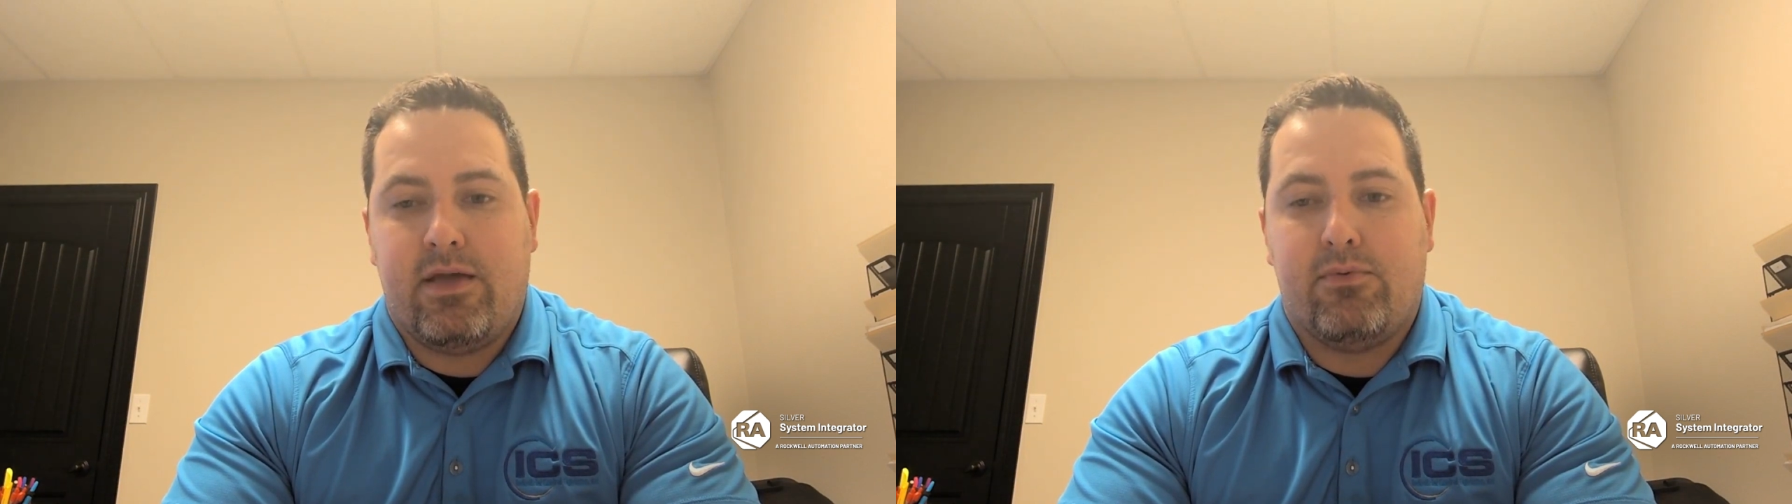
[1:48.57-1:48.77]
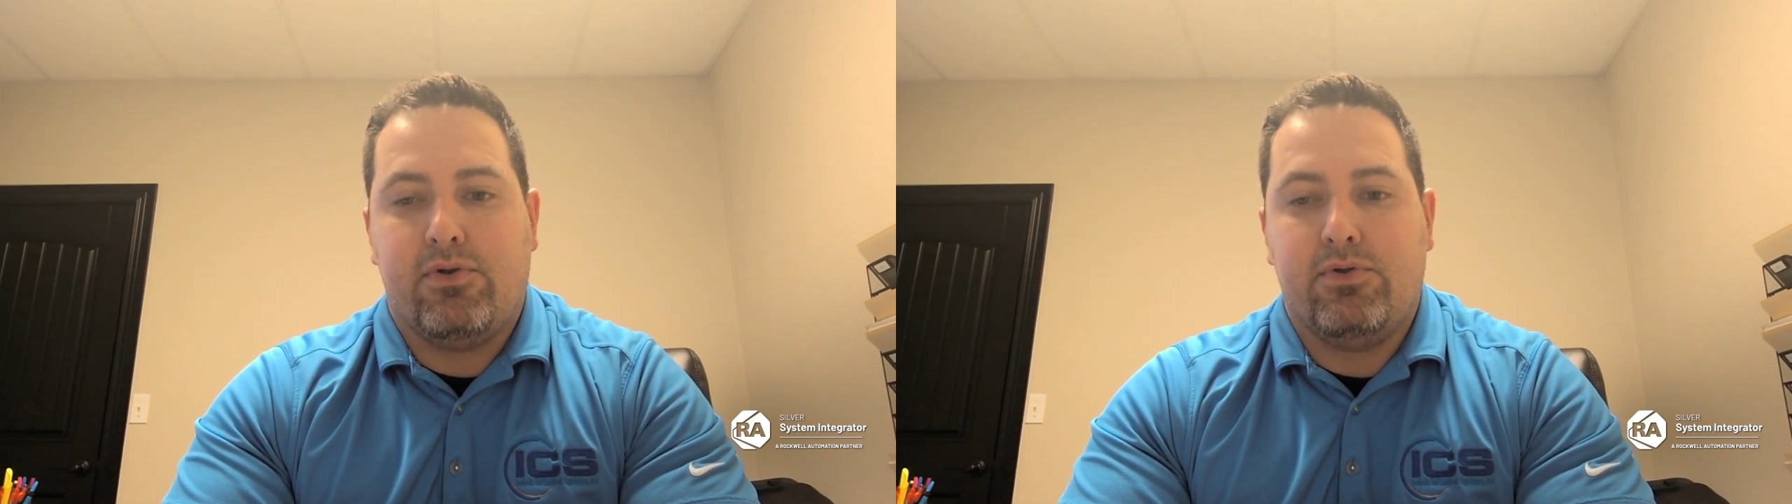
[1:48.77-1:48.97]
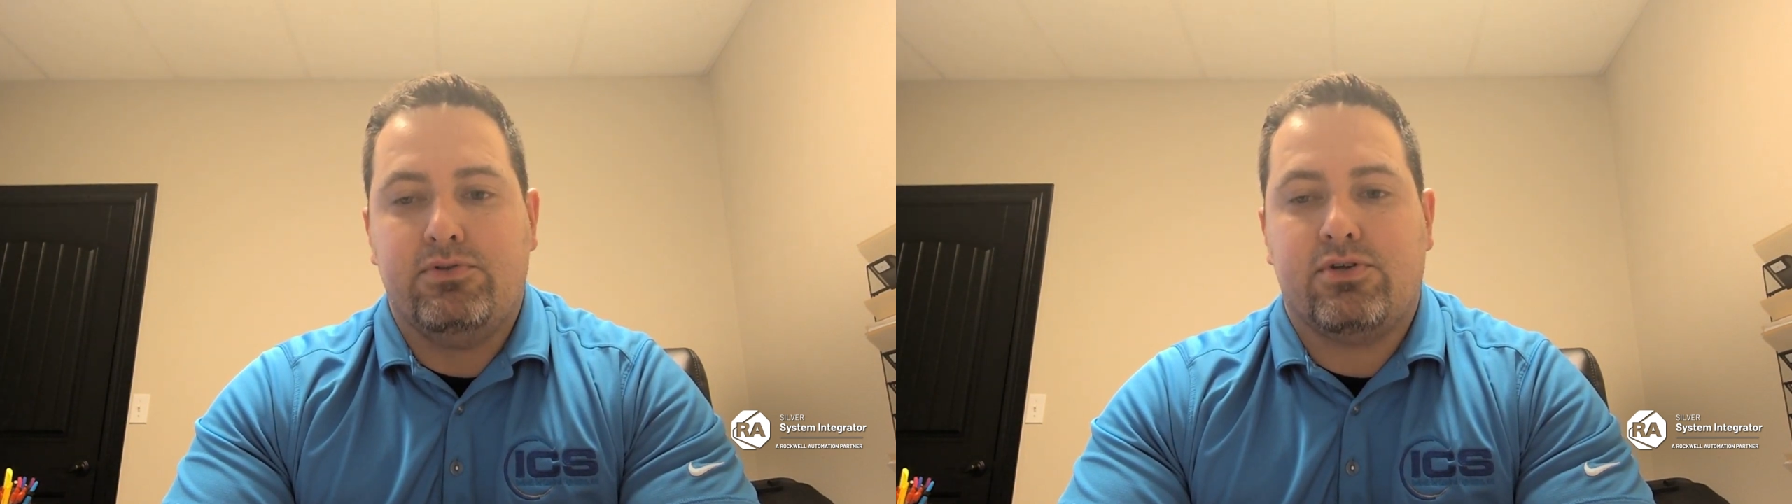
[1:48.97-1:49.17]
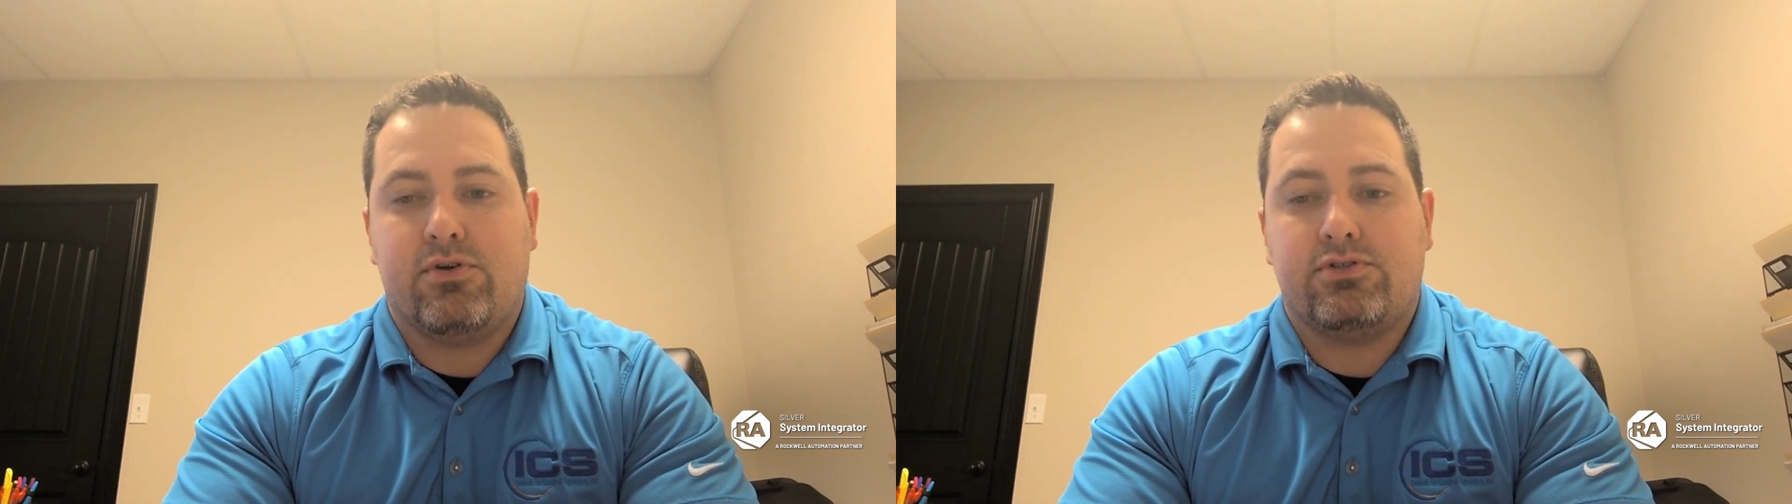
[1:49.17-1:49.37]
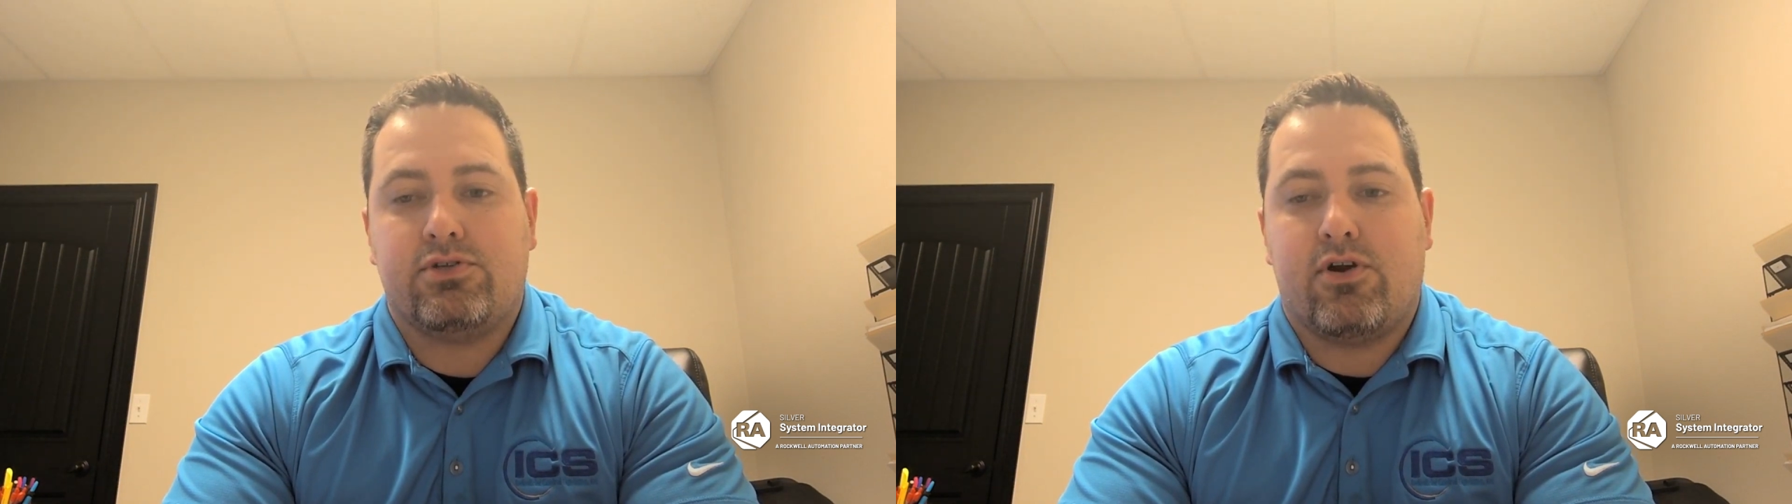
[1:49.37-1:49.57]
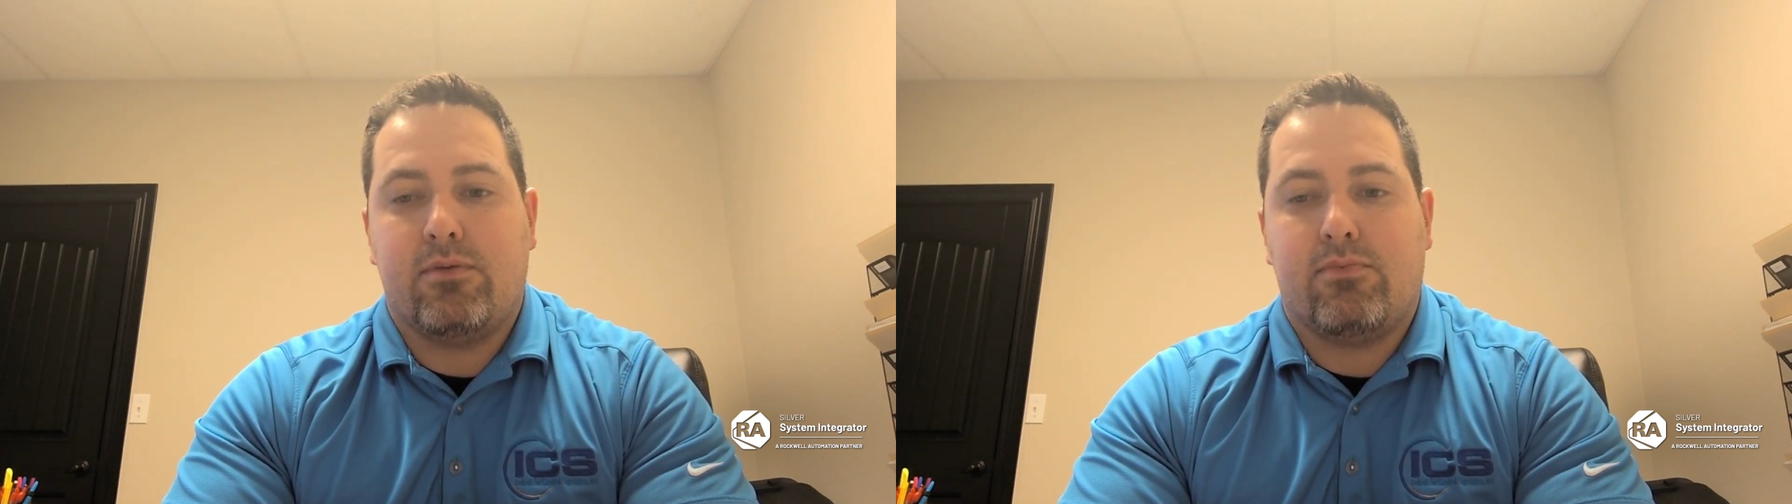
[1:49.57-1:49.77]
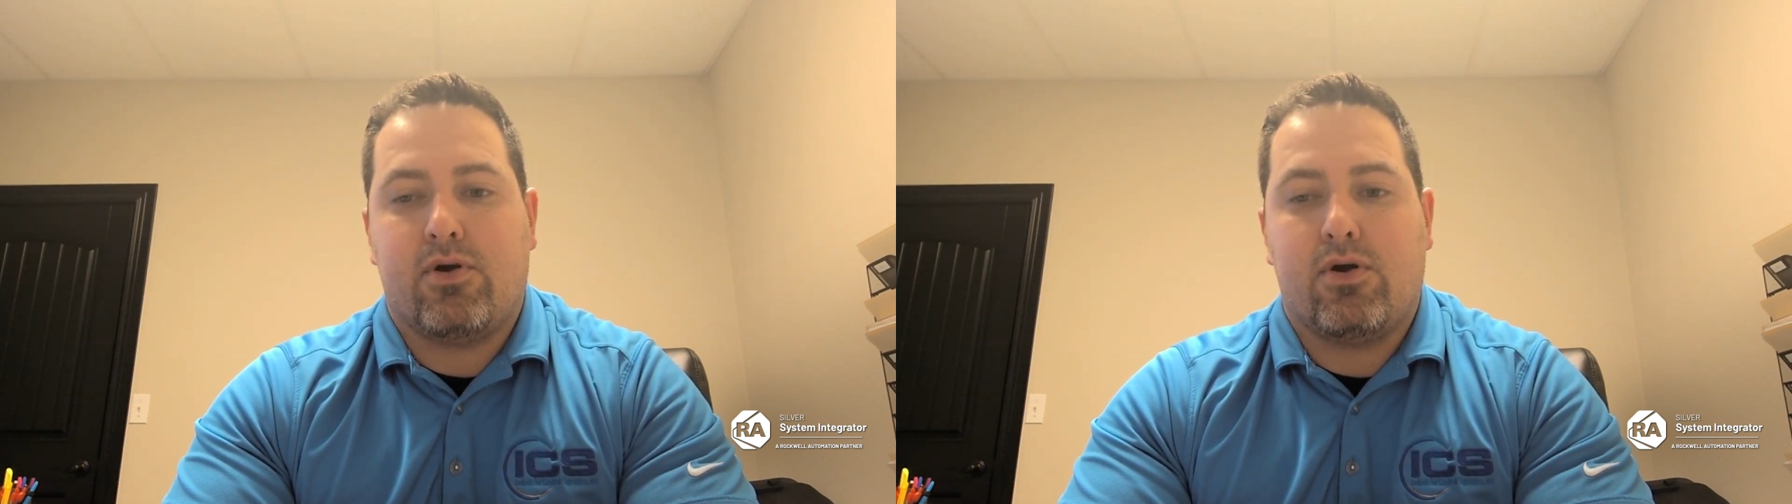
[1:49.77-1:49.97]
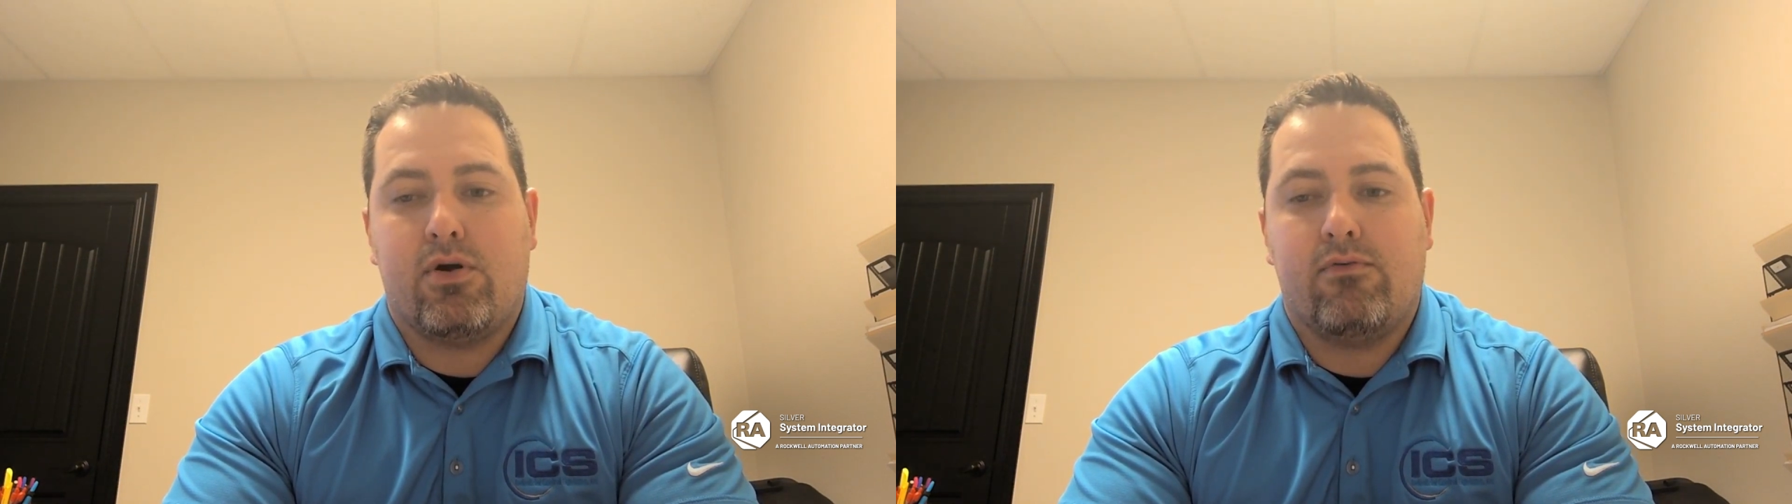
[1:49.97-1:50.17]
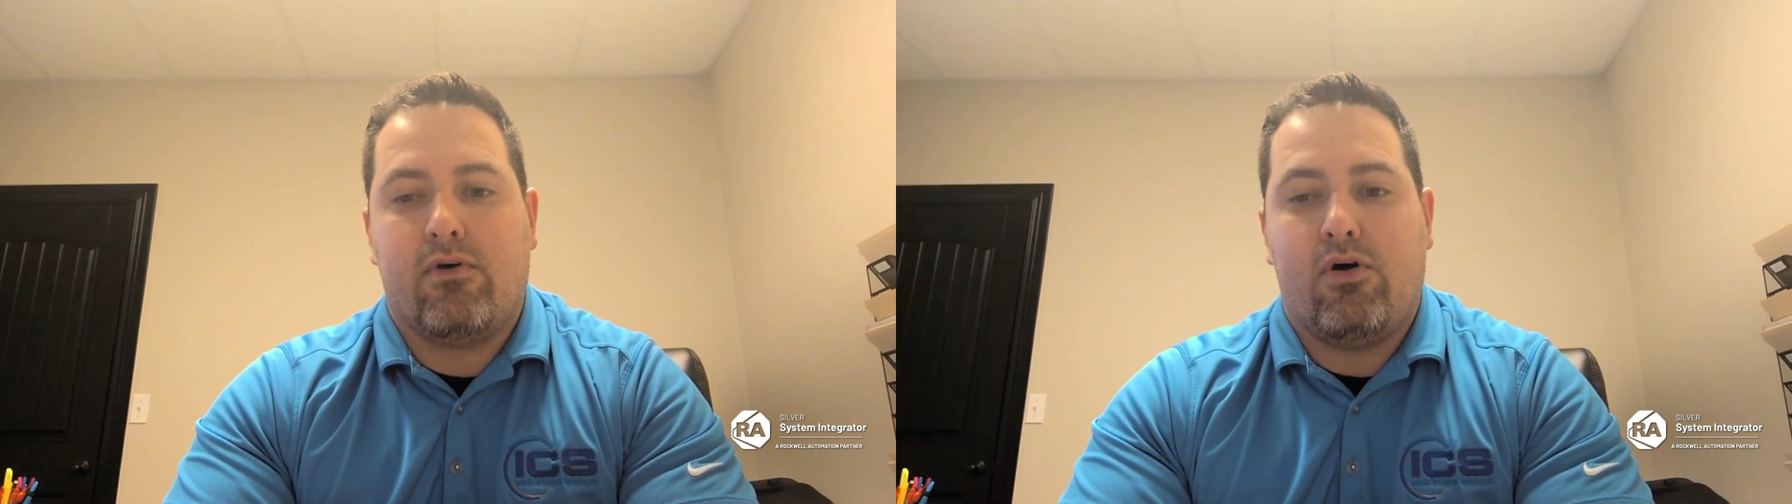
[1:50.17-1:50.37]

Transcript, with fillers: and reduce their startup curve,